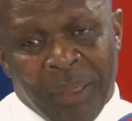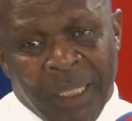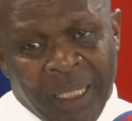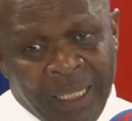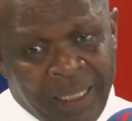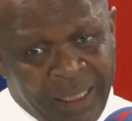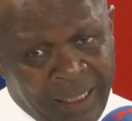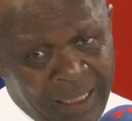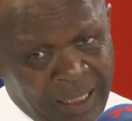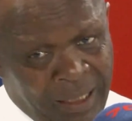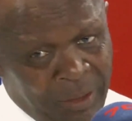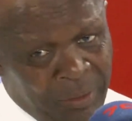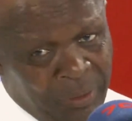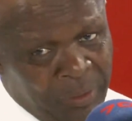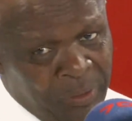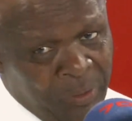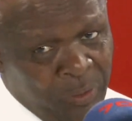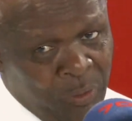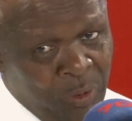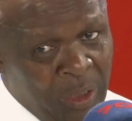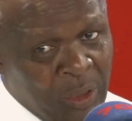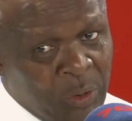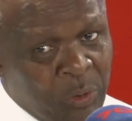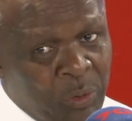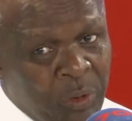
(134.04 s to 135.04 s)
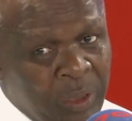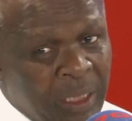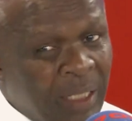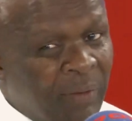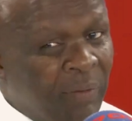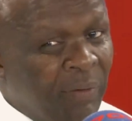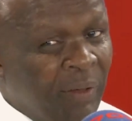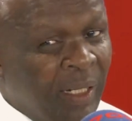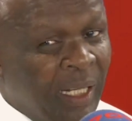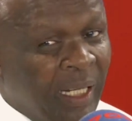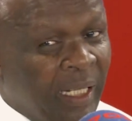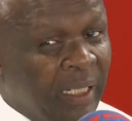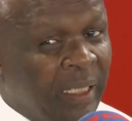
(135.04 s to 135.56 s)
background, what could
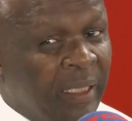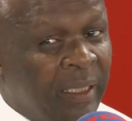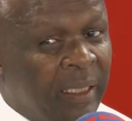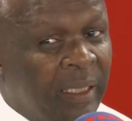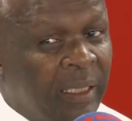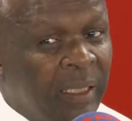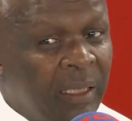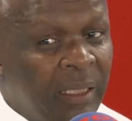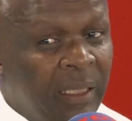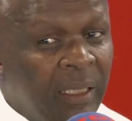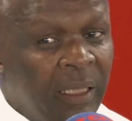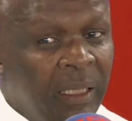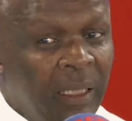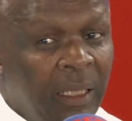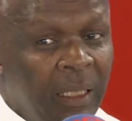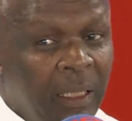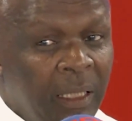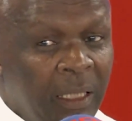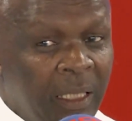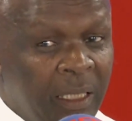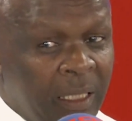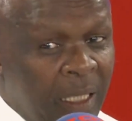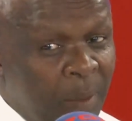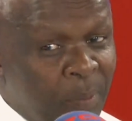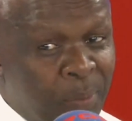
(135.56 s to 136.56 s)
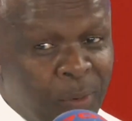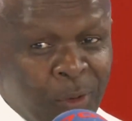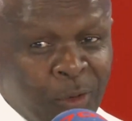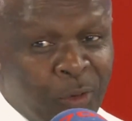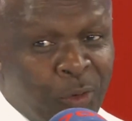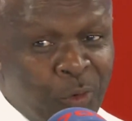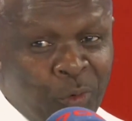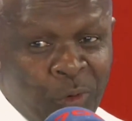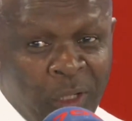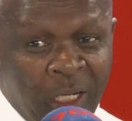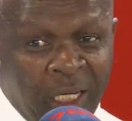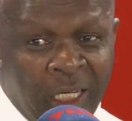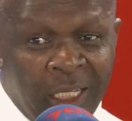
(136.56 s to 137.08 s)
have led
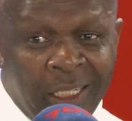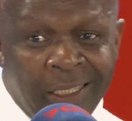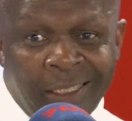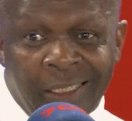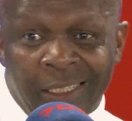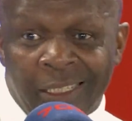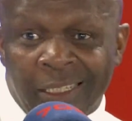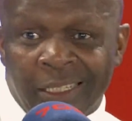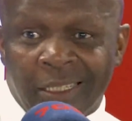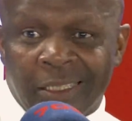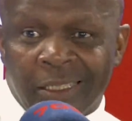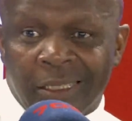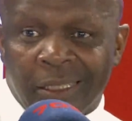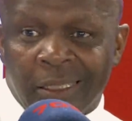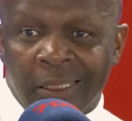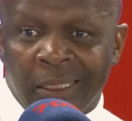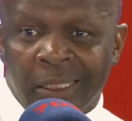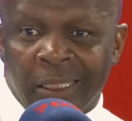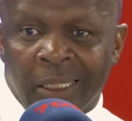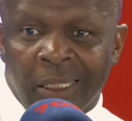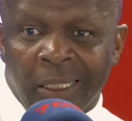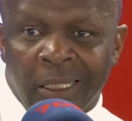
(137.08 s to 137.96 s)
support to where it is,